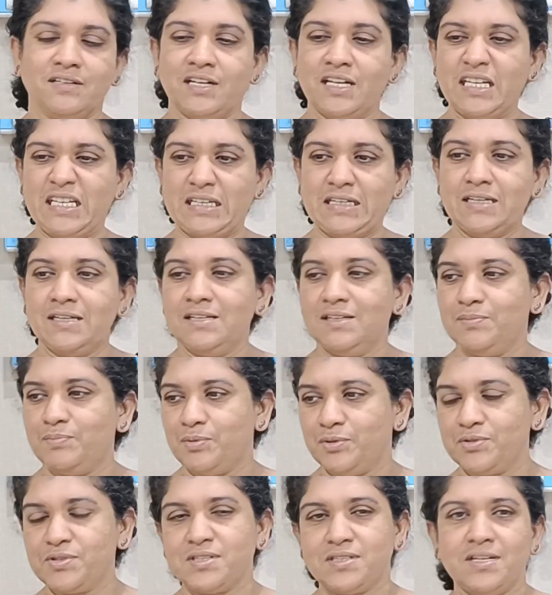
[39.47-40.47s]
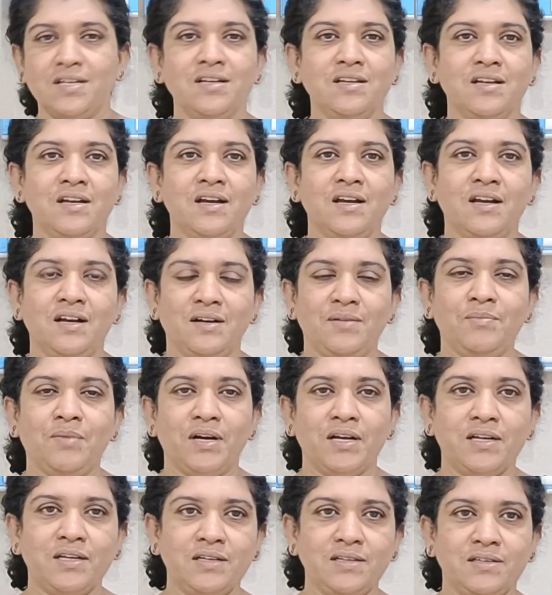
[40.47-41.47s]
clinical posting
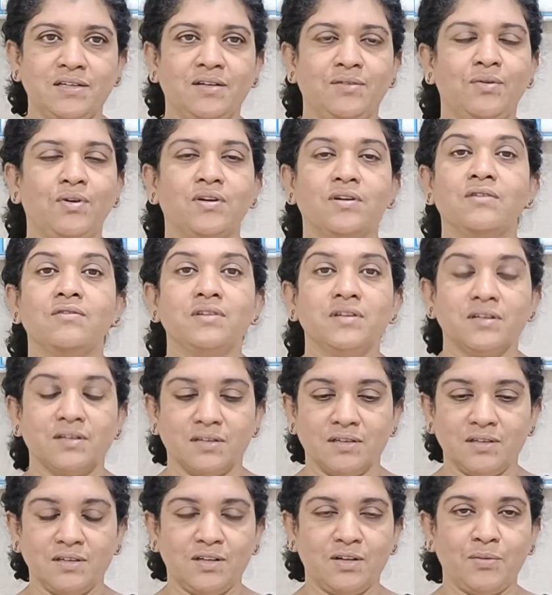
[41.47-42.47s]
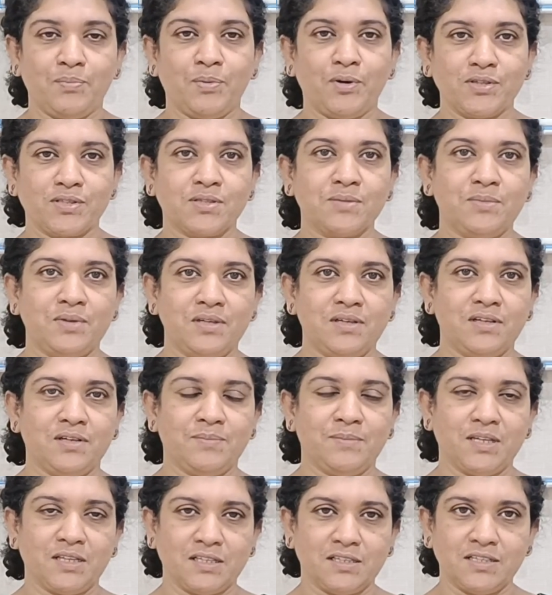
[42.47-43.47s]
by whatever possible
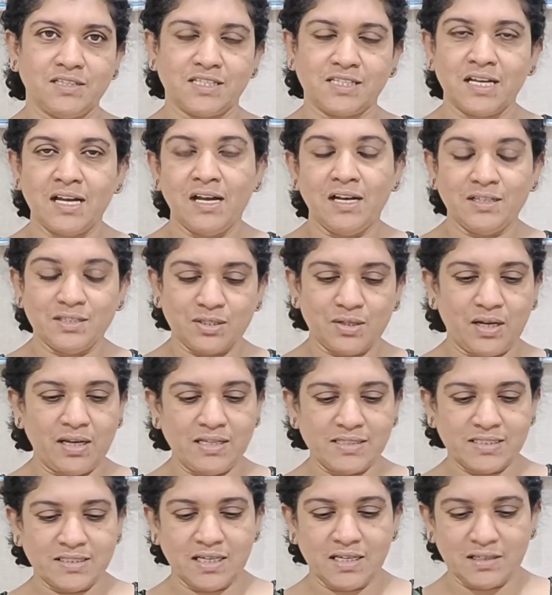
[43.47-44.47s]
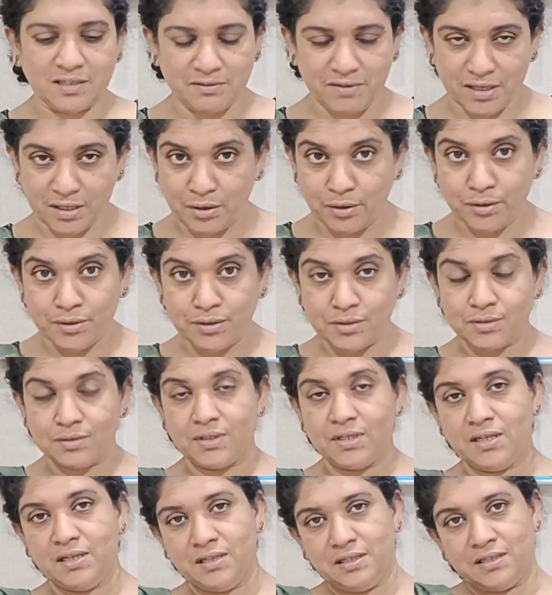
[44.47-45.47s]
methods. So, I'll straight away go into
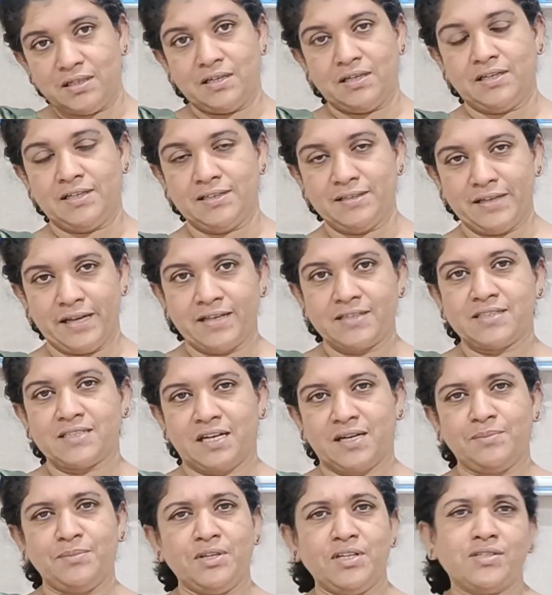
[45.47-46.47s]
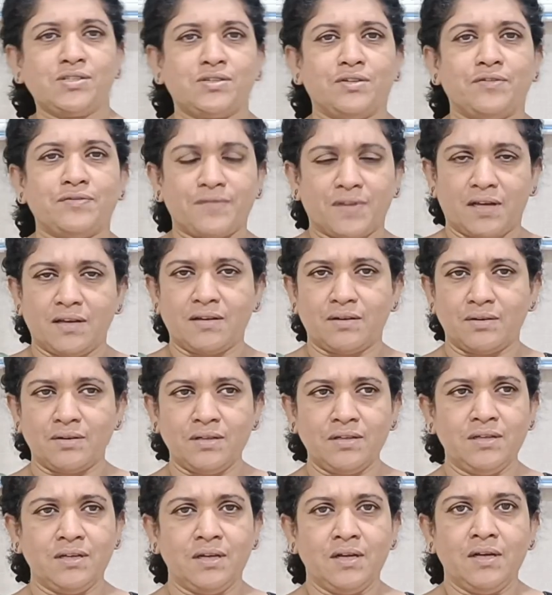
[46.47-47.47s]
the examination of
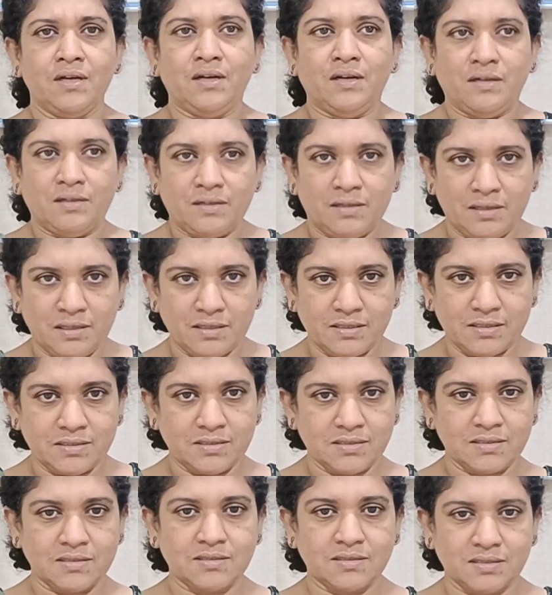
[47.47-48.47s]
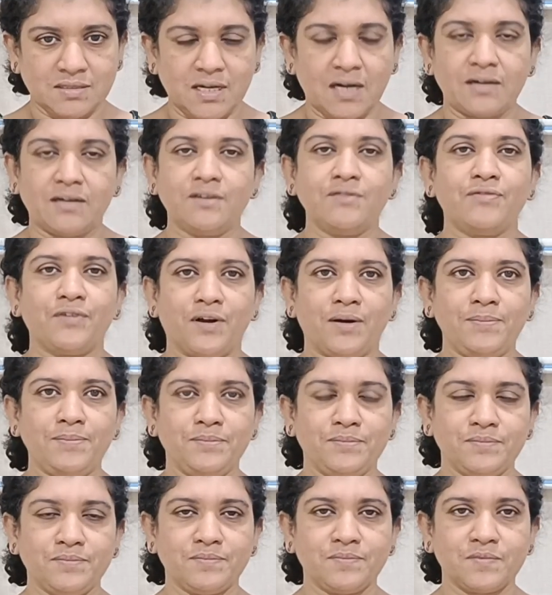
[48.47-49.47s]
thyroid, starting
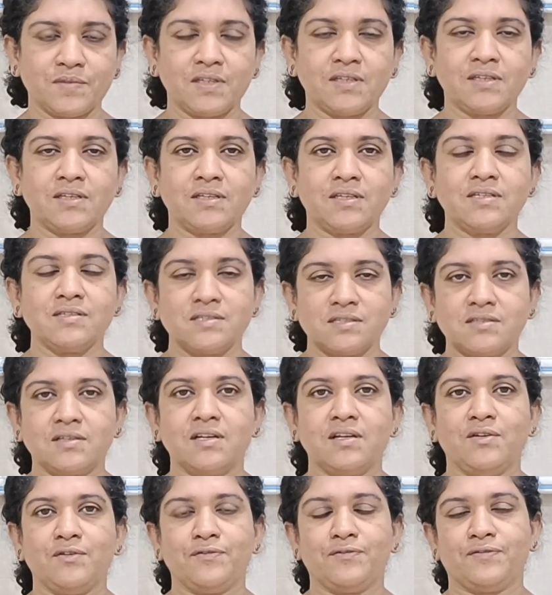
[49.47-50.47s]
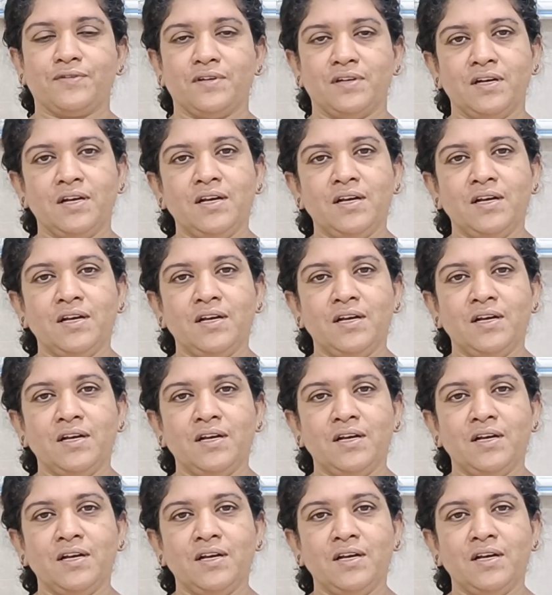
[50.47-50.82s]
from history of